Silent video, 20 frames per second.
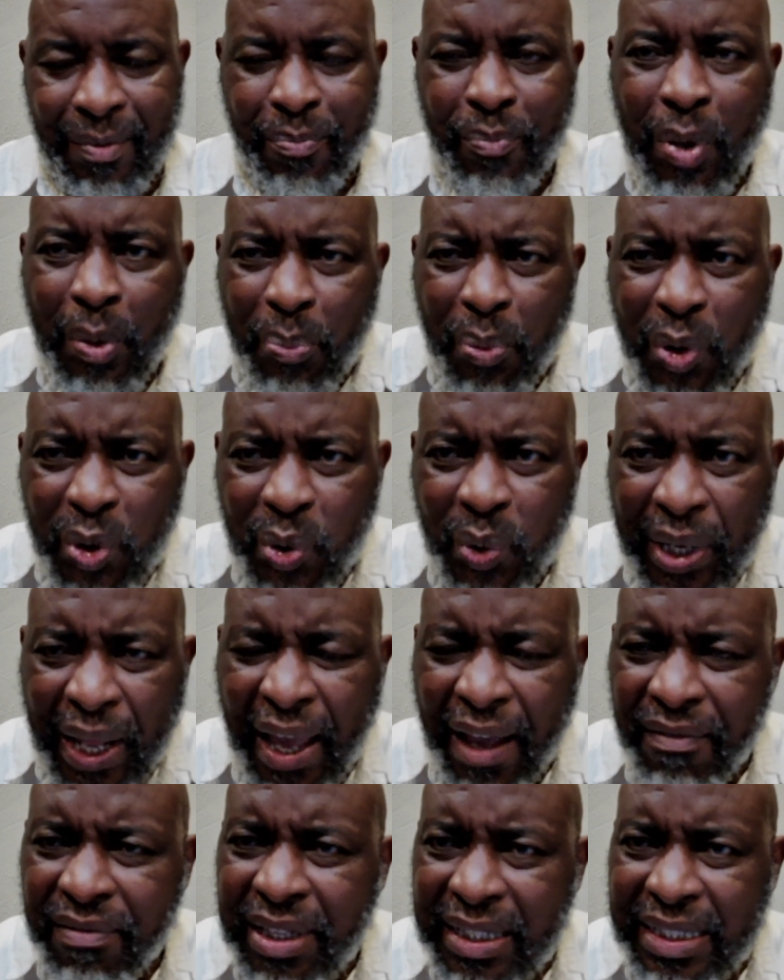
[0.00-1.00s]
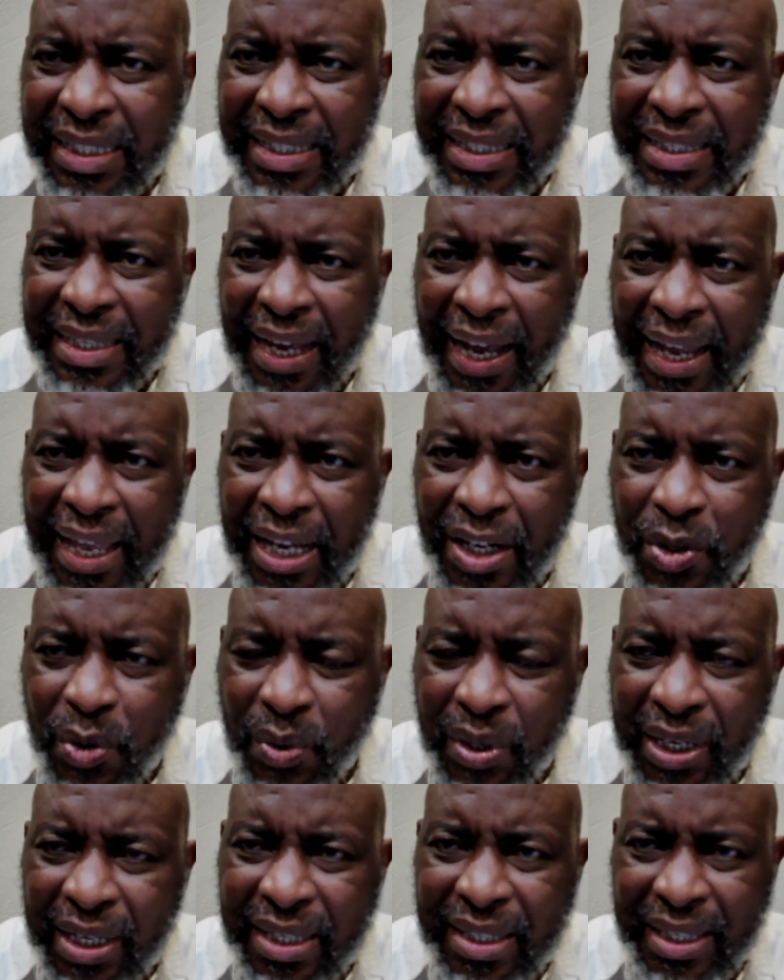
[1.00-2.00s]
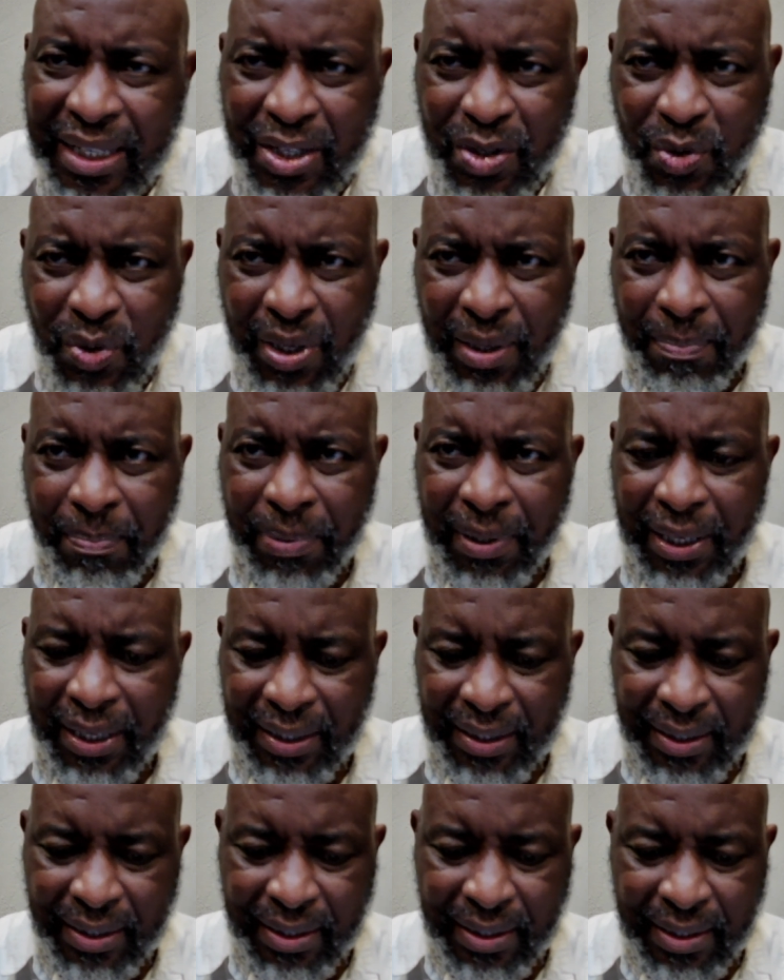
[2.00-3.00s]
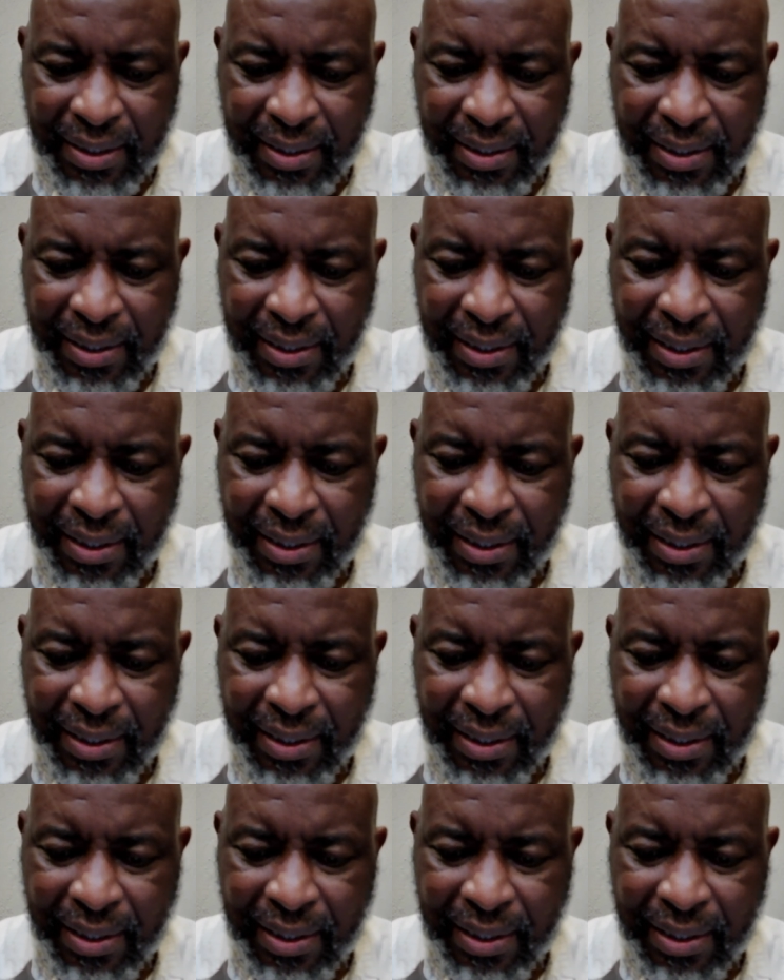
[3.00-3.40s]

People should have the desire to listen to a priest.